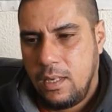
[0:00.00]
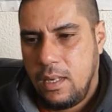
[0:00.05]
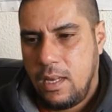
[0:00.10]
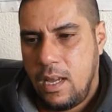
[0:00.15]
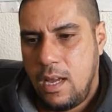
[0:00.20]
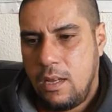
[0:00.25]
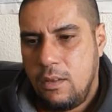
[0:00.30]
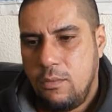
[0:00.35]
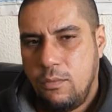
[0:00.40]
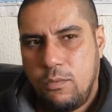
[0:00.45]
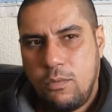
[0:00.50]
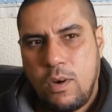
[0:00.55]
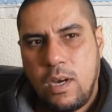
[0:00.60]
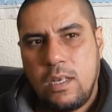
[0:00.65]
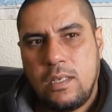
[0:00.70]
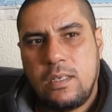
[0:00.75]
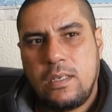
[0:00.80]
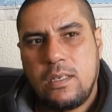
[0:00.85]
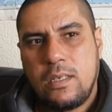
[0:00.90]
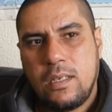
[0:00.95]
And
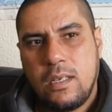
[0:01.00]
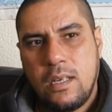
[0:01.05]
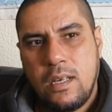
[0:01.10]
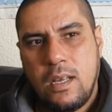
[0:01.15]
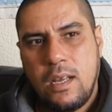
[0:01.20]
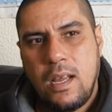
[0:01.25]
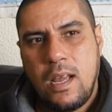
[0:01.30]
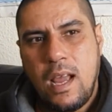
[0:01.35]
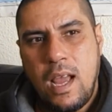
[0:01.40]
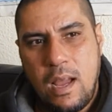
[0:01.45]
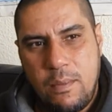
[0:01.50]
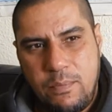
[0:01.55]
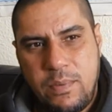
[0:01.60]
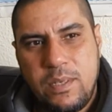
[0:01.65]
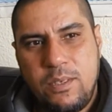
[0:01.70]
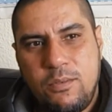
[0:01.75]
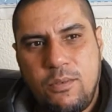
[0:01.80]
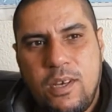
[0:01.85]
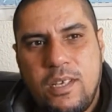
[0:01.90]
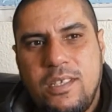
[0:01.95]
what
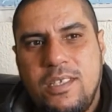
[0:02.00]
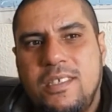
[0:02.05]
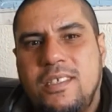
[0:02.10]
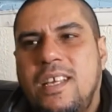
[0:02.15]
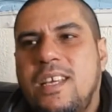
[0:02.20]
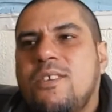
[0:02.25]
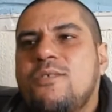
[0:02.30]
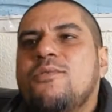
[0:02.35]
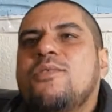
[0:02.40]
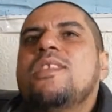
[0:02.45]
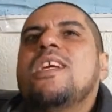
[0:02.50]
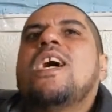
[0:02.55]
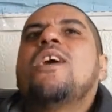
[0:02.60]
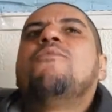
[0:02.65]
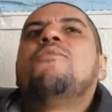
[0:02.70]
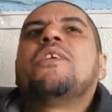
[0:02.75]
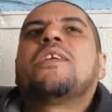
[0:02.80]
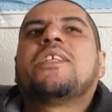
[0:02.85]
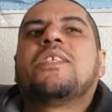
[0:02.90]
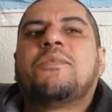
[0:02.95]
happened was is they could now
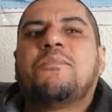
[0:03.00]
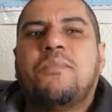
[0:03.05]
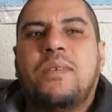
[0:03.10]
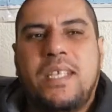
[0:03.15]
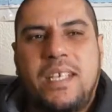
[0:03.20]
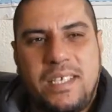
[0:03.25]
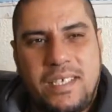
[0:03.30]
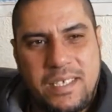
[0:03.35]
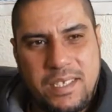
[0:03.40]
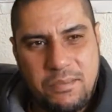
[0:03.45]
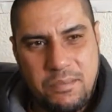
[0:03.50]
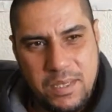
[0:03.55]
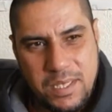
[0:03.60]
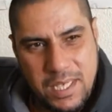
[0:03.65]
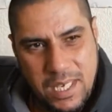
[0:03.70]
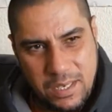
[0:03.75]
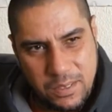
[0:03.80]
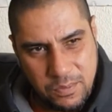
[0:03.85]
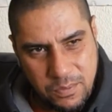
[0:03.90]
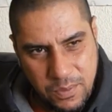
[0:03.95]
express
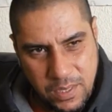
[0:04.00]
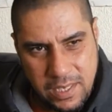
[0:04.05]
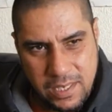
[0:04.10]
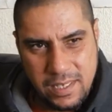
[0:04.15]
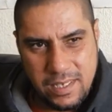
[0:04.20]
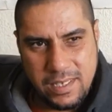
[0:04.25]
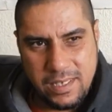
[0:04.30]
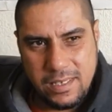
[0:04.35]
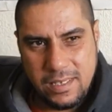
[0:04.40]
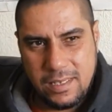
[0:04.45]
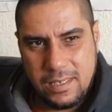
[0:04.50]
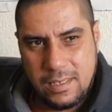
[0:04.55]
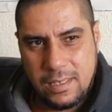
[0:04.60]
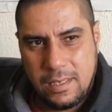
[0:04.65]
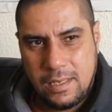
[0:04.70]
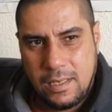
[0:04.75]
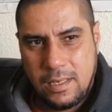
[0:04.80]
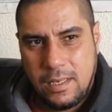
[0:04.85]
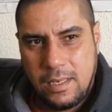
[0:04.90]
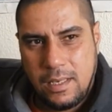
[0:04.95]
themselves freely.
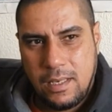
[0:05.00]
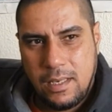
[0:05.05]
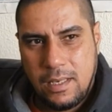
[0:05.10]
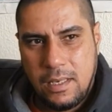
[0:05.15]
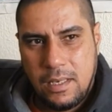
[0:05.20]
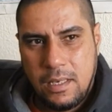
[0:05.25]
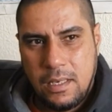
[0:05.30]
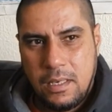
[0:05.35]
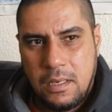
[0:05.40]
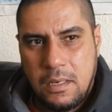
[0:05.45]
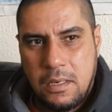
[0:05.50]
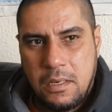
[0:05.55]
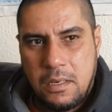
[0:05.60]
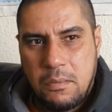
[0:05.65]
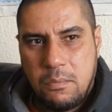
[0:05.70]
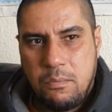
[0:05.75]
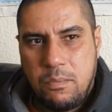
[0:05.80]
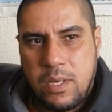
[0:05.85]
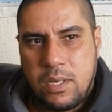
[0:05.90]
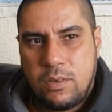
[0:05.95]

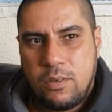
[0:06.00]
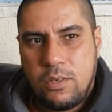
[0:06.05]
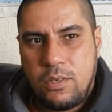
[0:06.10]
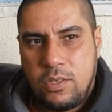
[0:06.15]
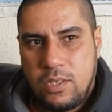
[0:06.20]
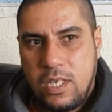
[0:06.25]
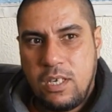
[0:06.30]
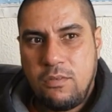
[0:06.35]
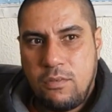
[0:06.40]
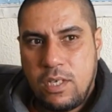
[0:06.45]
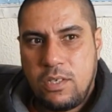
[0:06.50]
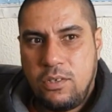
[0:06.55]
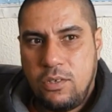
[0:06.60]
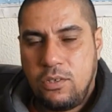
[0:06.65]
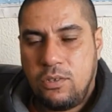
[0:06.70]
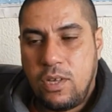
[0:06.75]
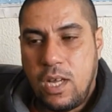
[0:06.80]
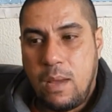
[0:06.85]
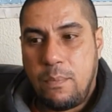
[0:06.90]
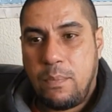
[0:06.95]
Because you know what used
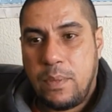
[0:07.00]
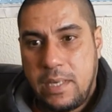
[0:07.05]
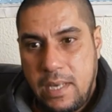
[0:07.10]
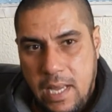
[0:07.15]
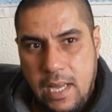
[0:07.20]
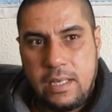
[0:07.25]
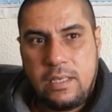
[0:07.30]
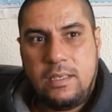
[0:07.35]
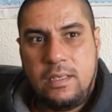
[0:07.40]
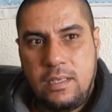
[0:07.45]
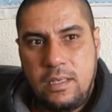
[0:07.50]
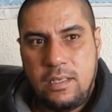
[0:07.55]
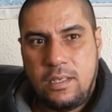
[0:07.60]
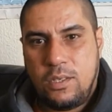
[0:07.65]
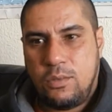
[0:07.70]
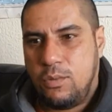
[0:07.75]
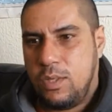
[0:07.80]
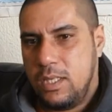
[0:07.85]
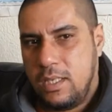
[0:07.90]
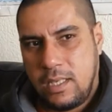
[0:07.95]
to happen at
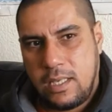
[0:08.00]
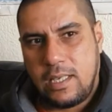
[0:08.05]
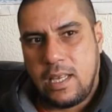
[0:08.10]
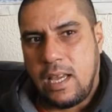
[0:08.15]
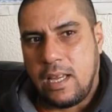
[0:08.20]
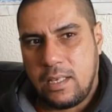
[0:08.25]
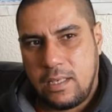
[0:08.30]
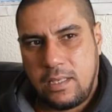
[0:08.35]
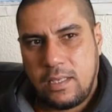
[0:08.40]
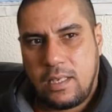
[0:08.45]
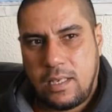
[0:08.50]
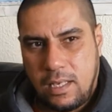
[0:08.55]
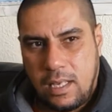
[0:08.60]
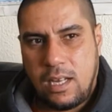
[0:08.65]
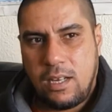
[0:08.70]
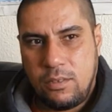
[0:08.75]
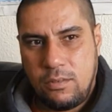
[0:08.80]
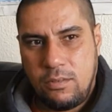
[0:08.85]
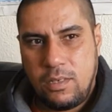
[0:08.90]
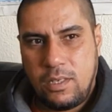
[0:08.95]
T-Zers when the gangster
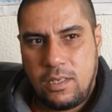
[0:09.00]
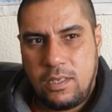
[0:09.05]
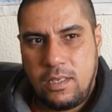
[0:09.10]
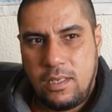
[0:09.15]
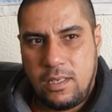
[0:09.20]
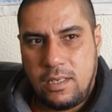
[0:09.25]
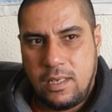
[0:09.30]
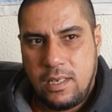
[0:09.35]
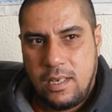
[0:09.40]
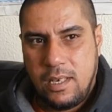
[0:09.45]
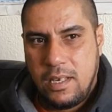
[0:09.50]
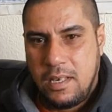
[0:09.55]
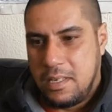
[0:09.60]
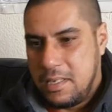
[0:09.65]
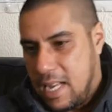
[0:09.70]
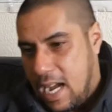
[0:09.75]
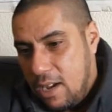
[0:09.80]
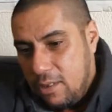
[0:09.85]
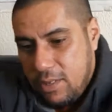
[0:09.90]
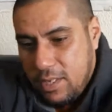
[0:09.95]
crowd was there?
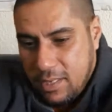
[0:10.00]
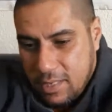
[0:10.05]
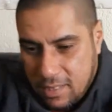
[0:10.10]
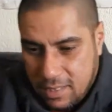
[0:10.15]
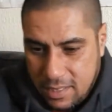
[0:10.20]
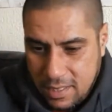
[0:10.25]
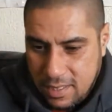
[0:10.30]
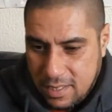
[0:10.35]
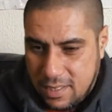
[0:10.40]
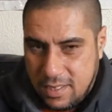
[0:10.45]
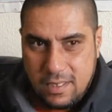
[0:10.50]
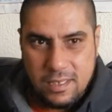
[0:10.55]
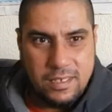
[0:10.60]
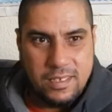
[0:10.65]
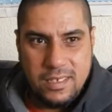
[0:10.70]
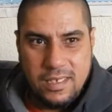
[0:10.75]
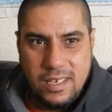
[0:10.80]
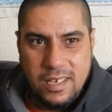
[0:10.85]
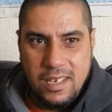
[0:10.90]
Now there's a circle.